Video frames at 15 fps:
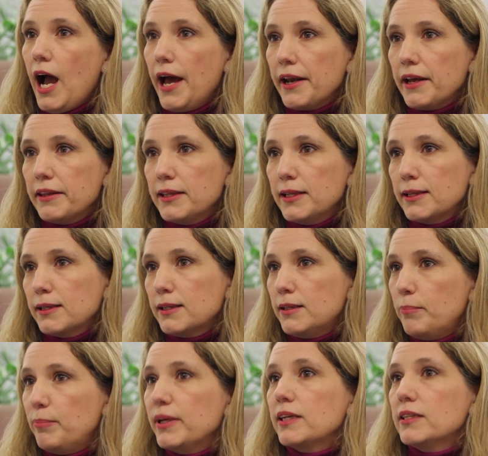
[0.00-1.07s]
And I think the
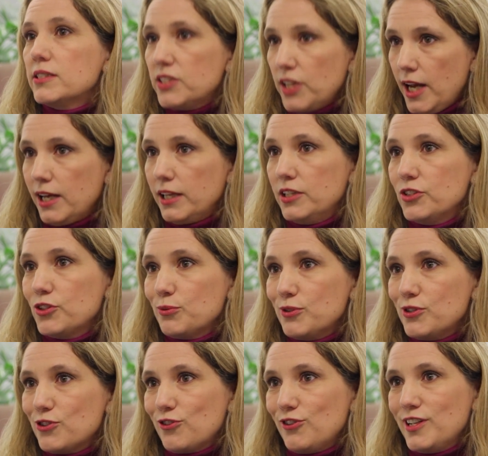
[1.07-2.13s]
biggest challenge
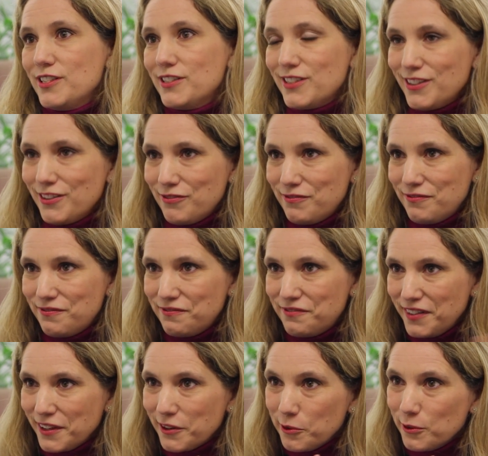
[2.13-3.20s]
was trying to
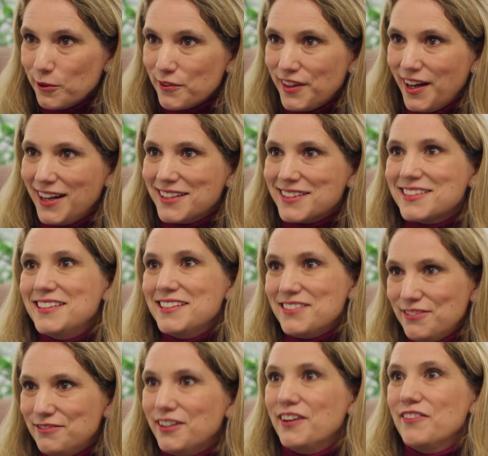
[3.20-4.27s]
fit all of that
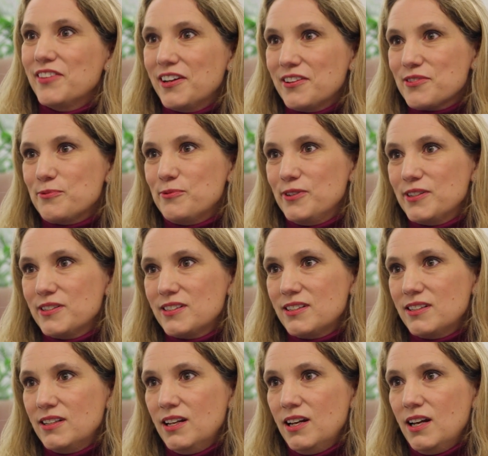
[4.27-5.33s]
into 5,000 words.